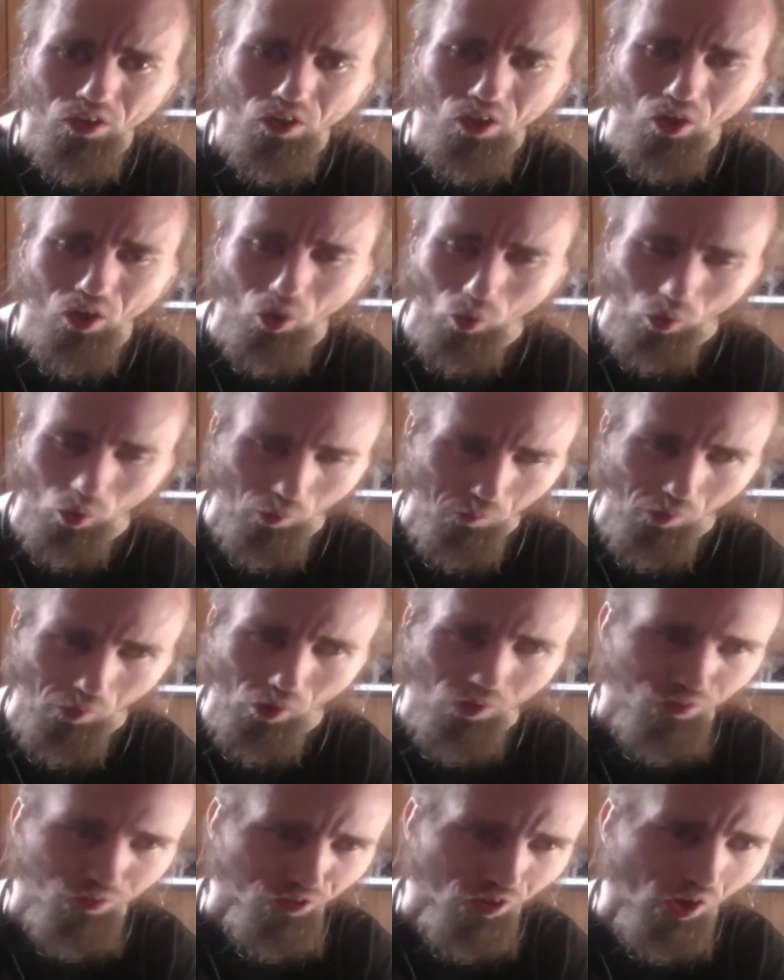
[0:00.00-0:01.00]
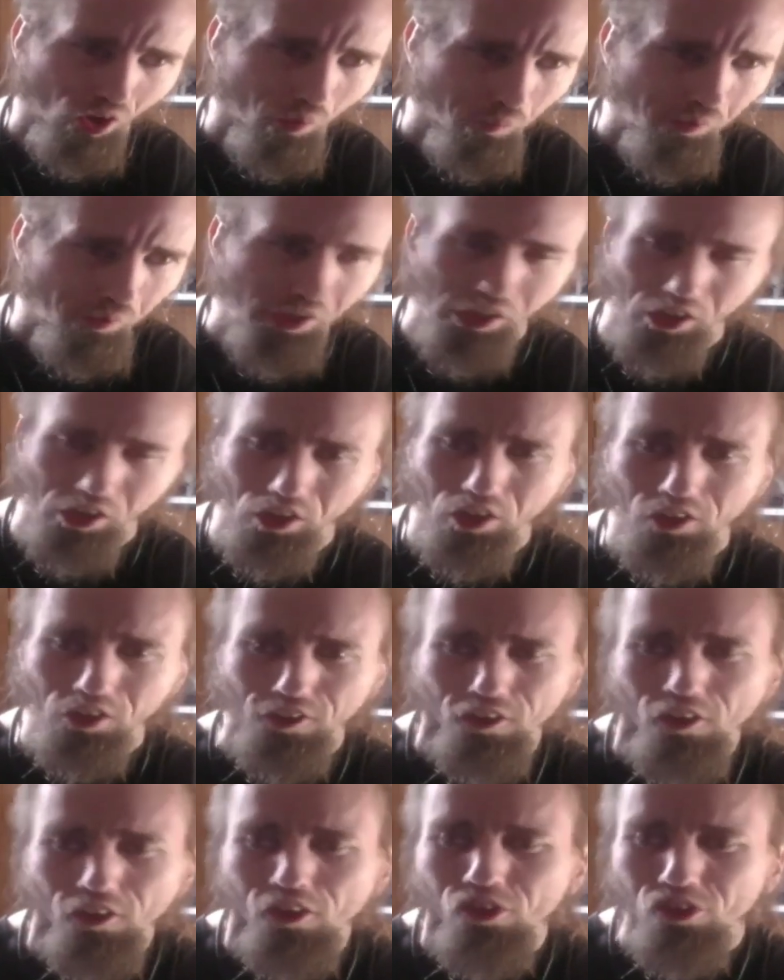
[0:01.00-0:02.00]
Or more so me,
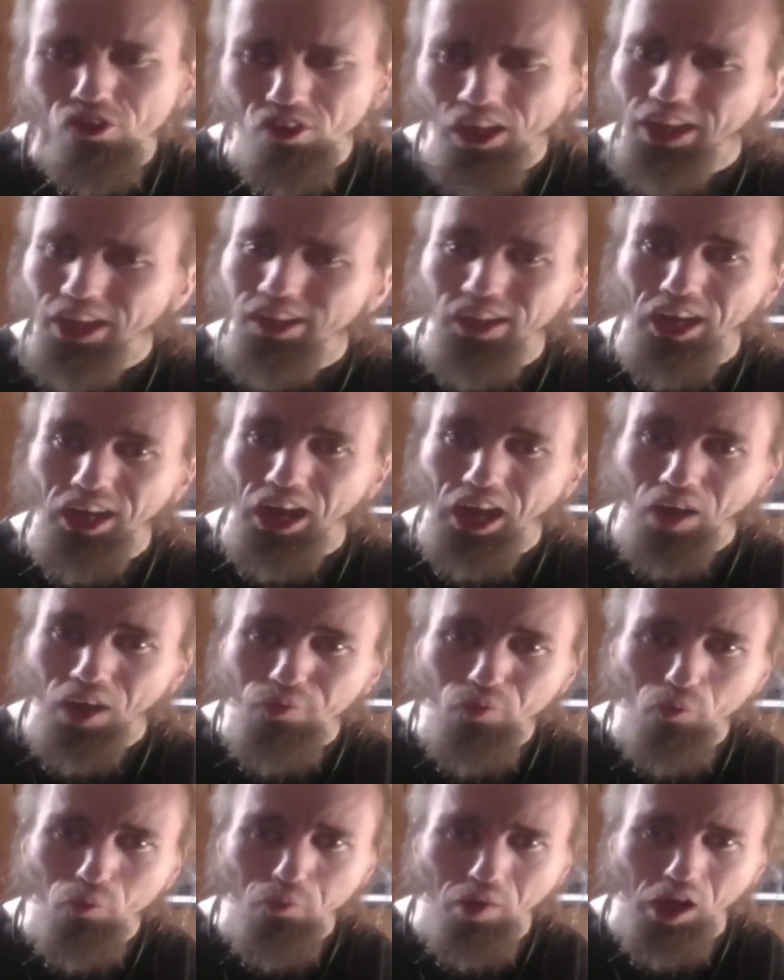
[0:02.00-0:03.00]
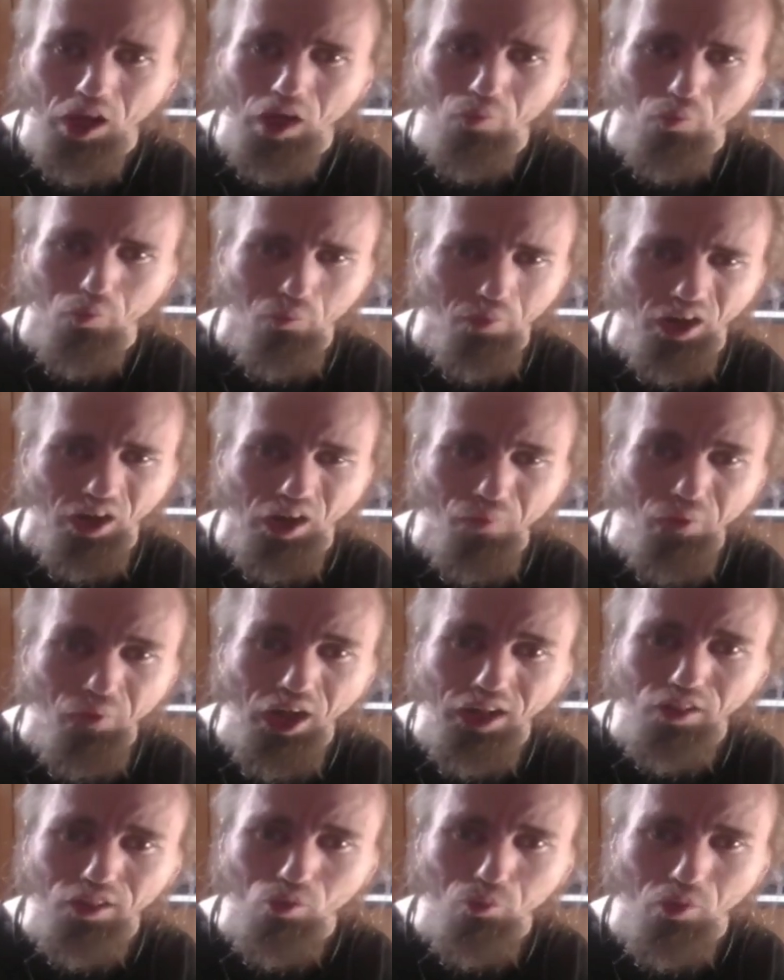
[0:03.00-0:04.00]
saying that I'm the problem, but I'm
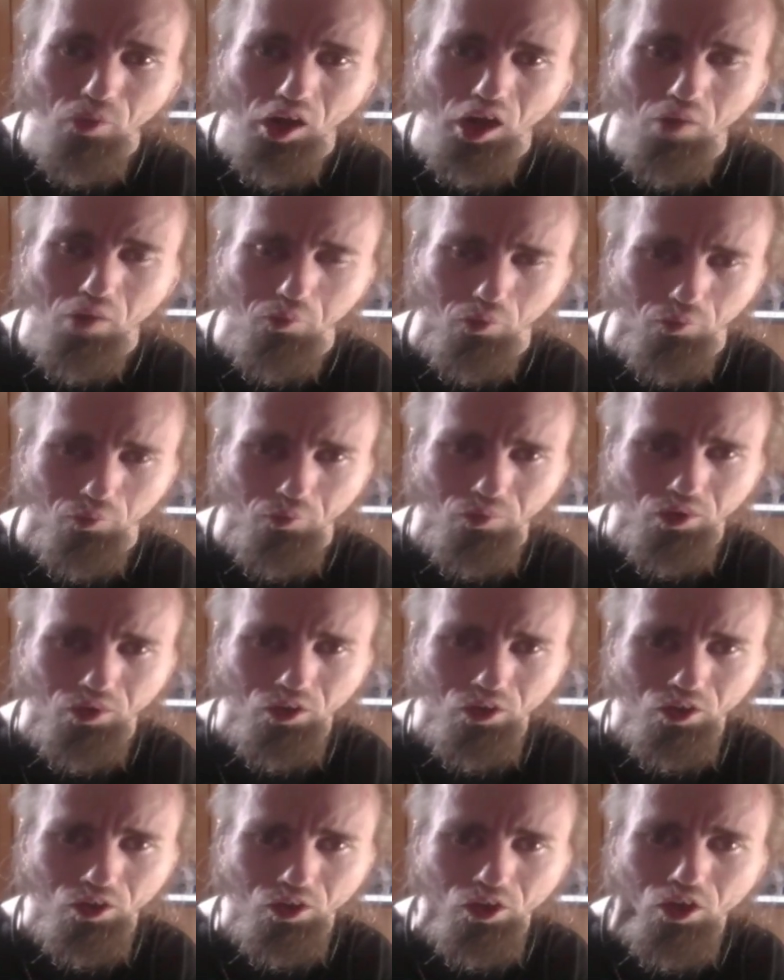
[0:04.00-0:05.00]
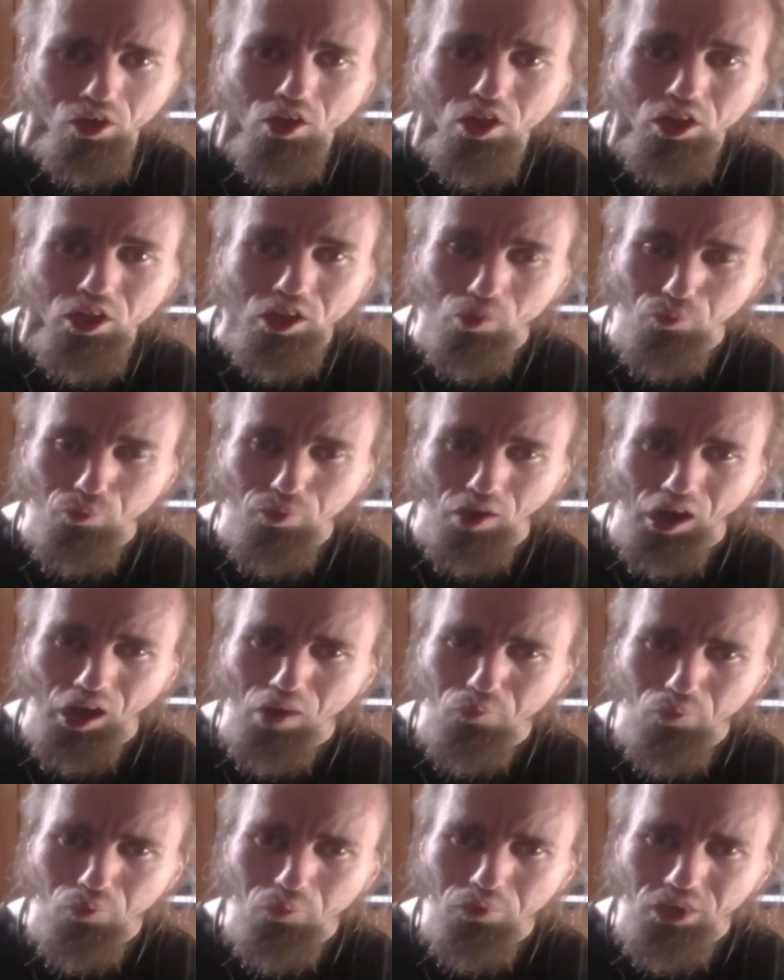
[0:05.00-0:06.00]
not the problem. The
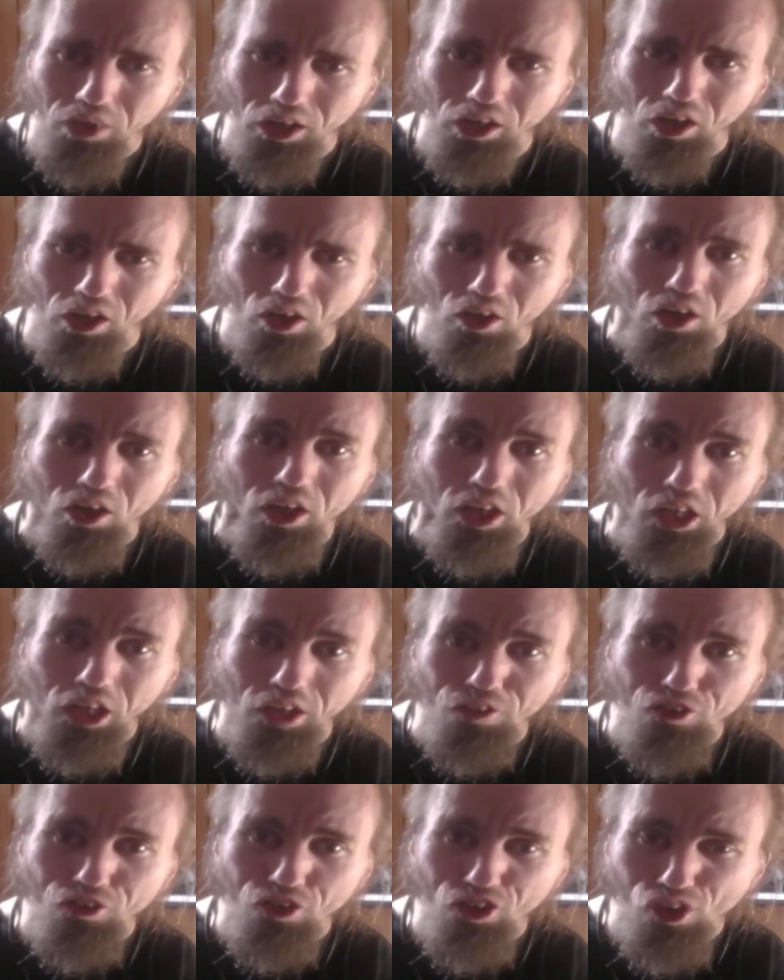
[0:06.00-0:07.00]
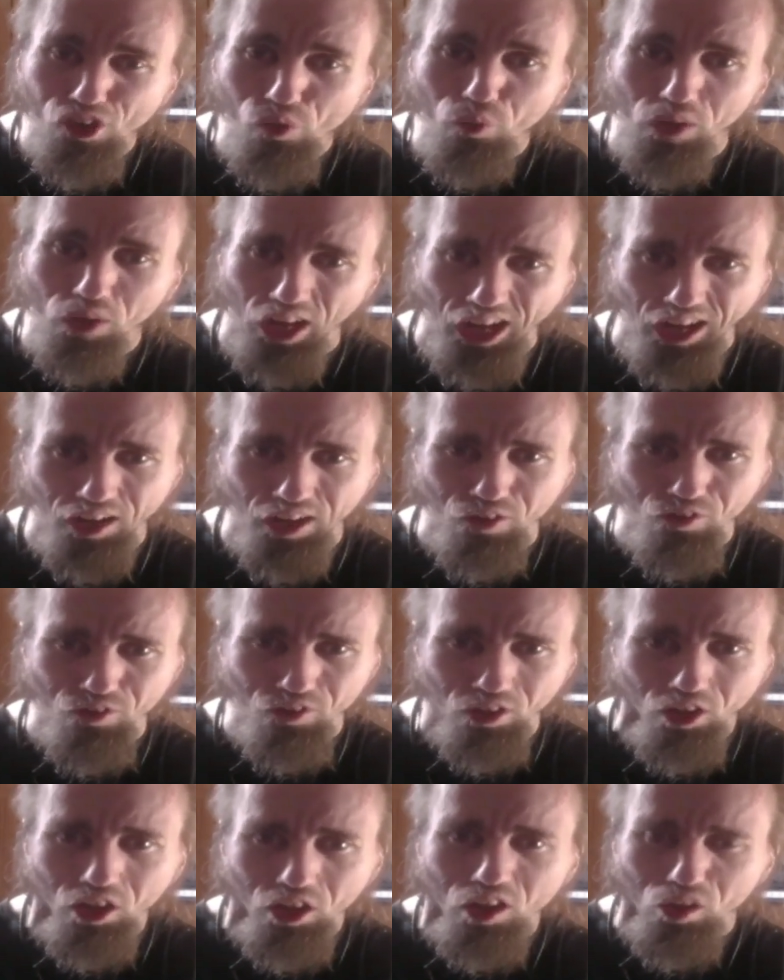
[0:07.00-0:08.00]
problem here is you guys.
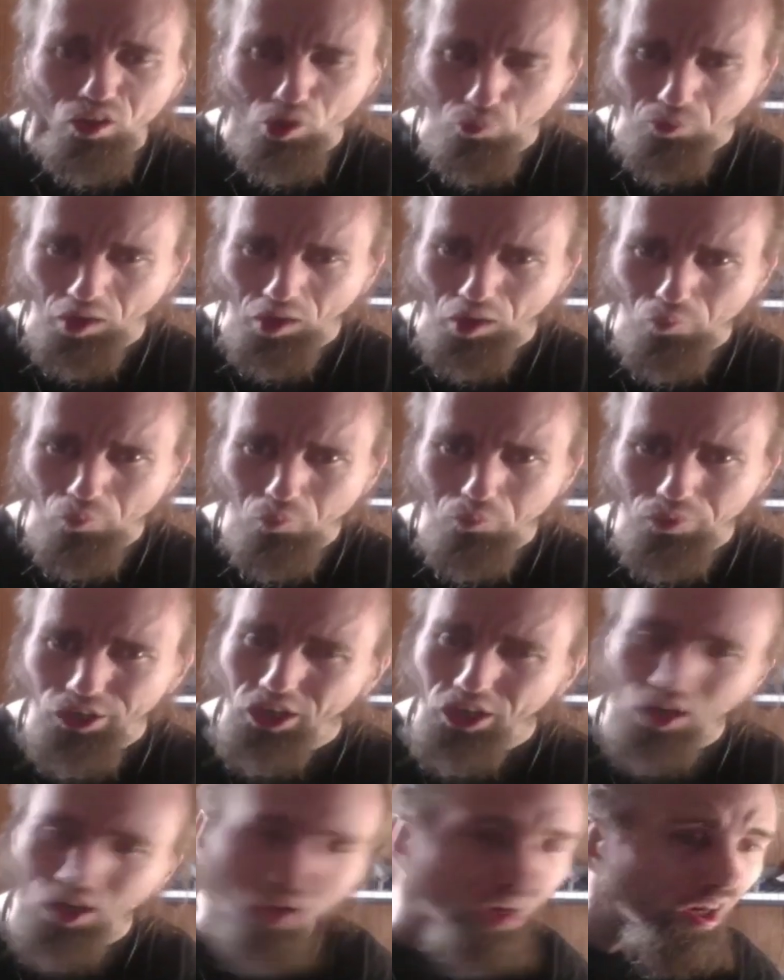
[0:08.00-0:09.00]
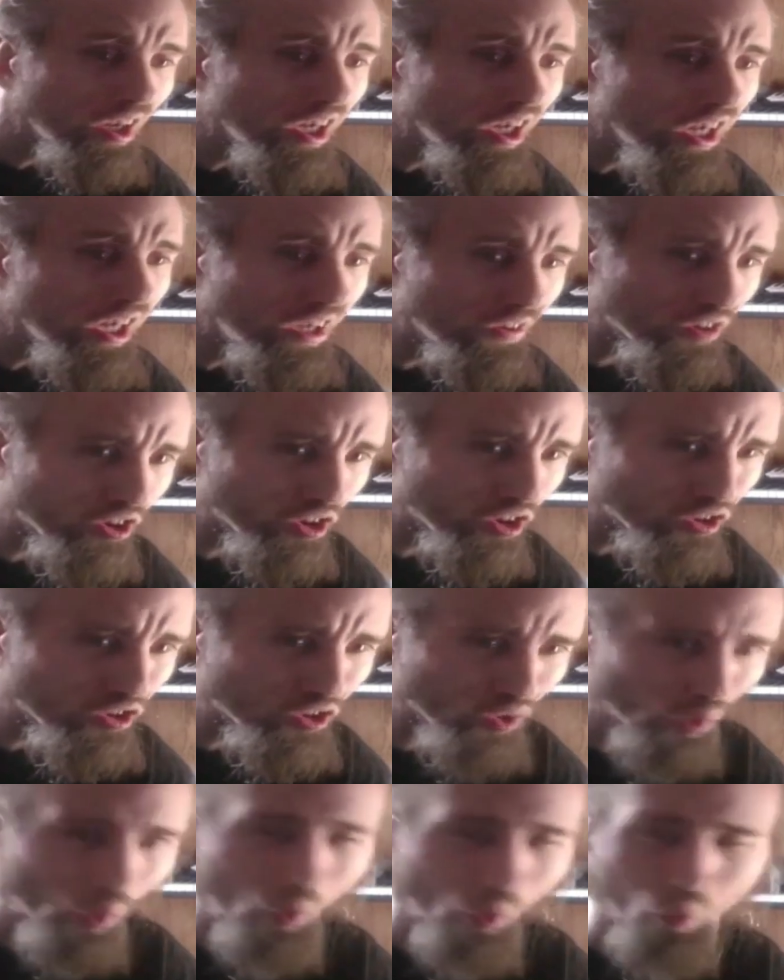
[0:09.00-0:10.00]
The problem here is the
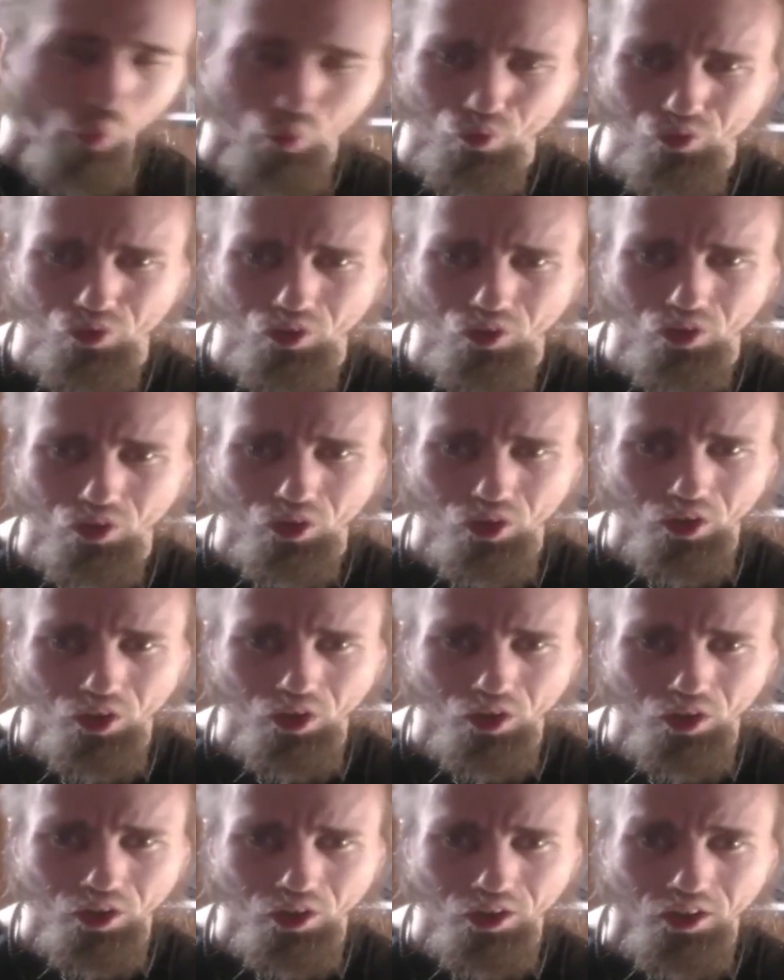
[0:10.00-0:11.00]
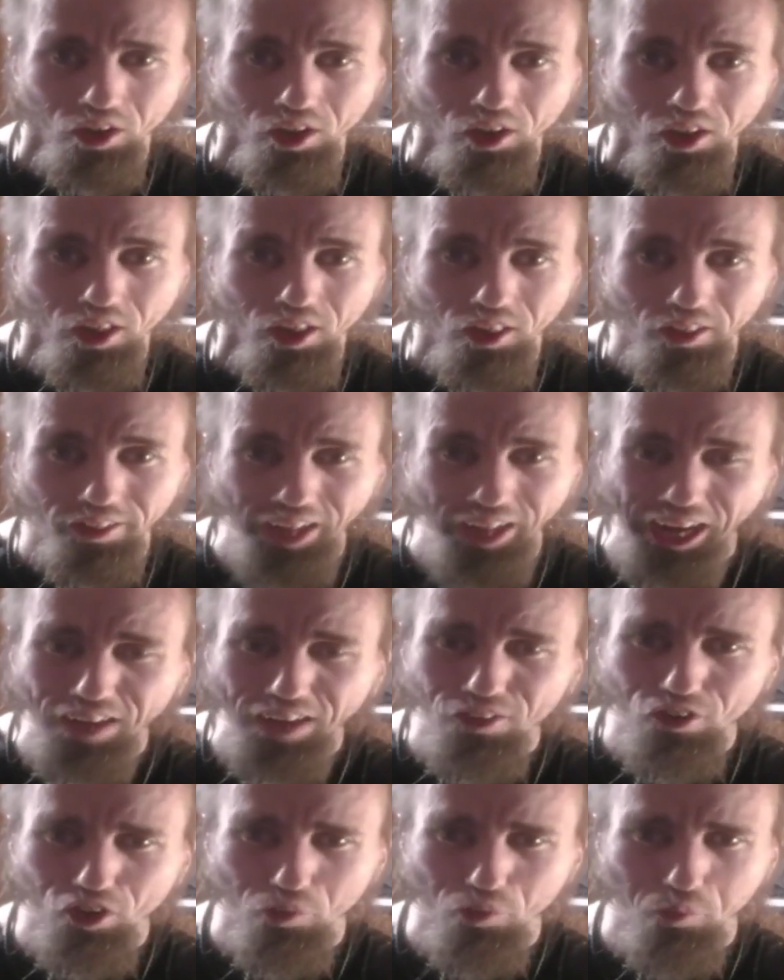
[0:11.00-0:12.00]
trolls.
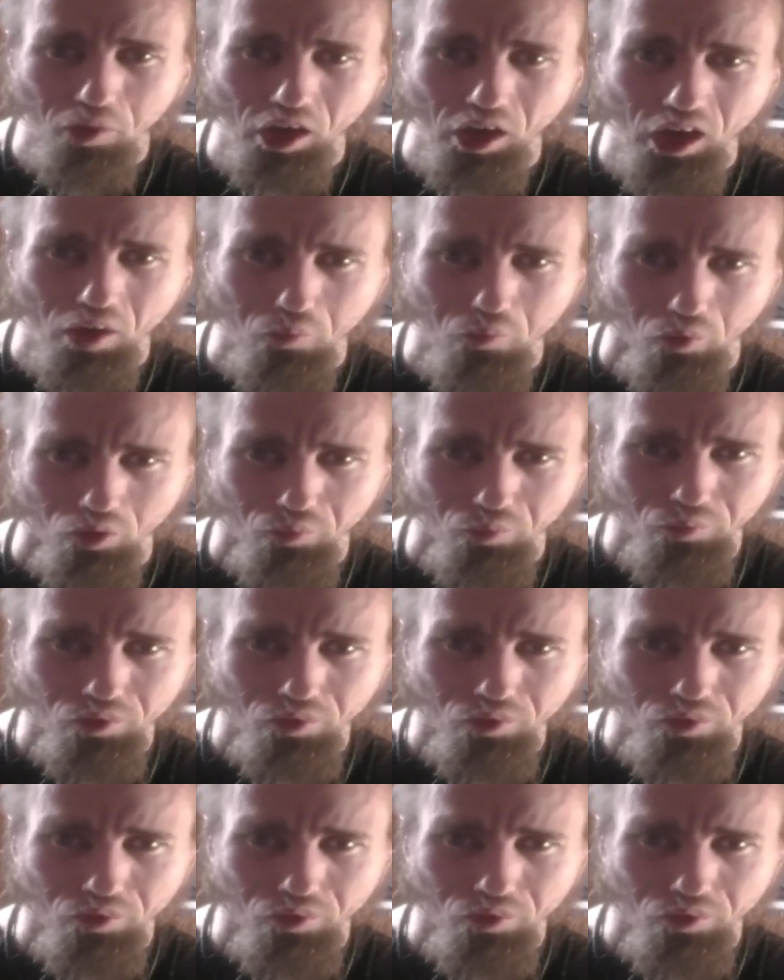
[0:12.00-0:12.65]
That's the problem.